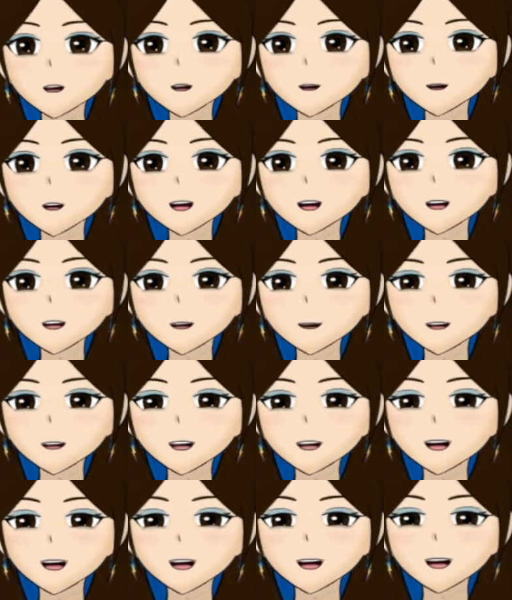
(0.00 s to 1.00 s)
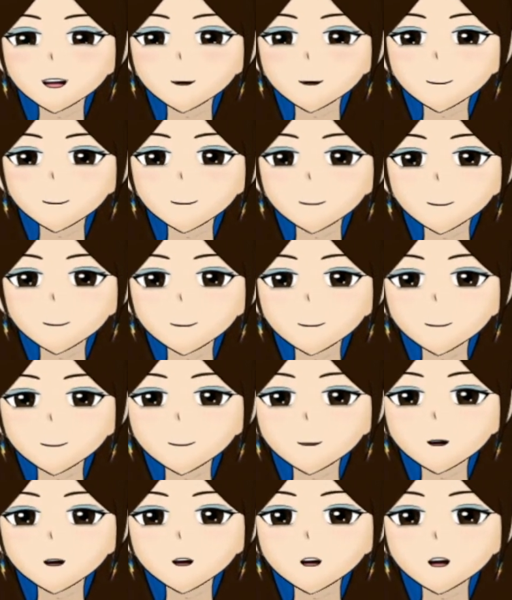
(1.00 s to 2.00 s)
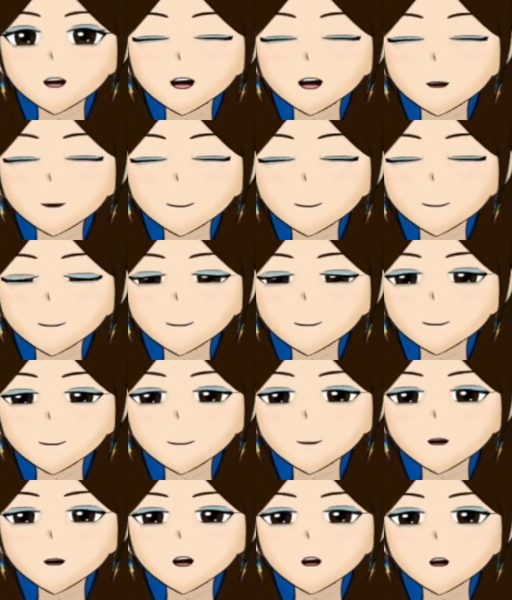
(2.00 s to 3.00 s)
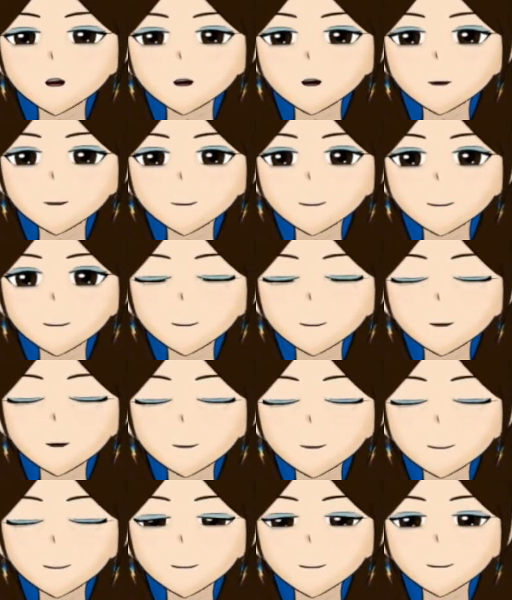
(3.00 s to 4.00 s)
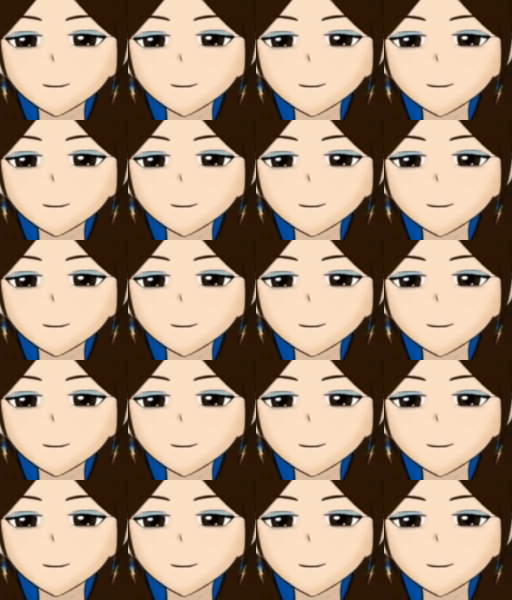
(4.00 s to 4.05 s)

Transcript: So we're gonna do that now, and maybe get a little bit more in depth with the